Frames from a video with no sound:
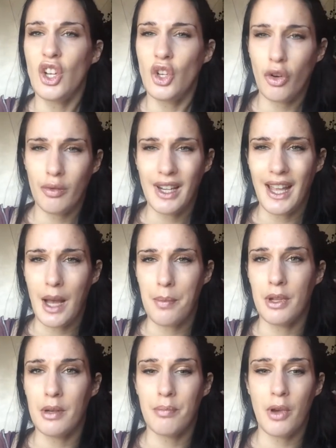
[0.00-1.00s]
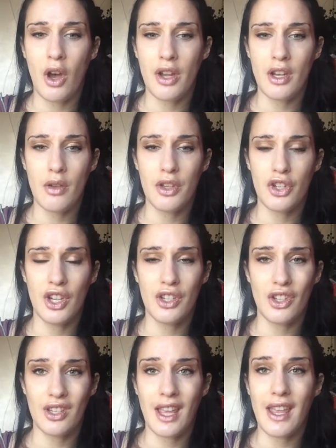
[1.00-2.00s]
not really happened. But I know that she's
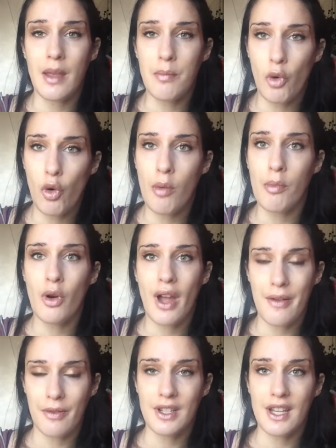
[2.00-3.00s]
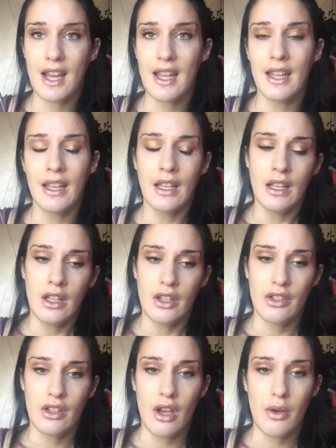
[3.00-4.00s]
just kicking more and more every day,
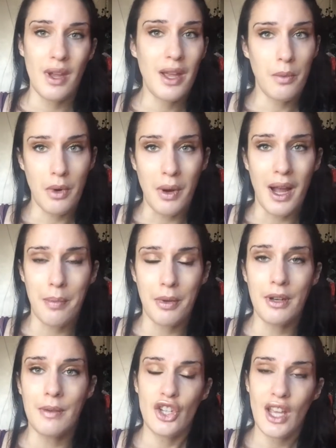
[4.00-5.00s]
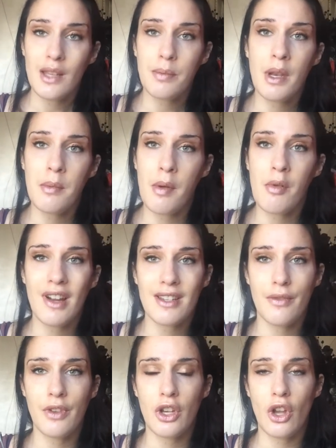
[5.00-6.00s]
so it will happen. She has been a bit more
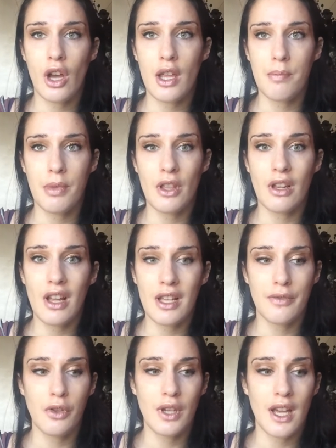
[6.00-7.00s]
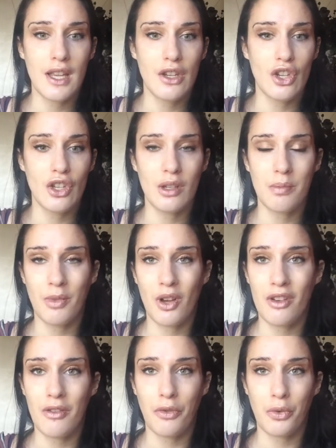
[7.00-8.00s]
active at night, but the last few days she just
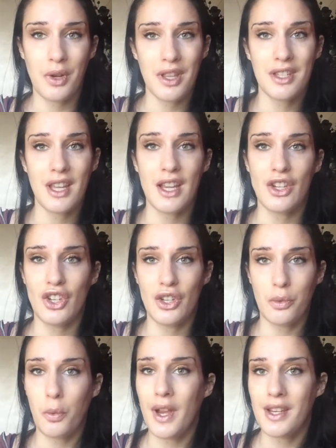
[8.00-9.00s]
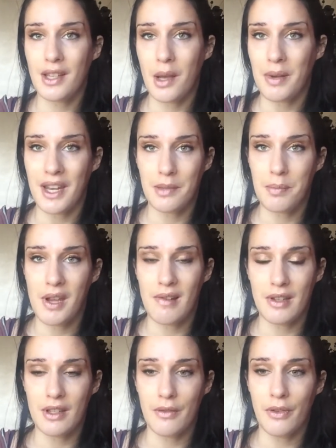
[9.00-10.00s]
kind of, throughout the day, she just wakes up and has
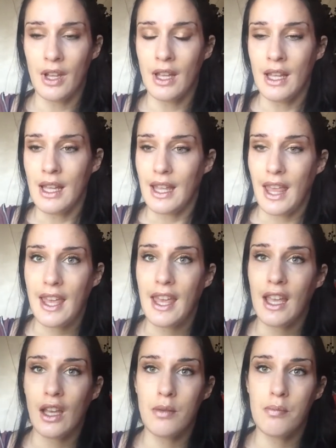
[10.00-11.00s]
periods of kicking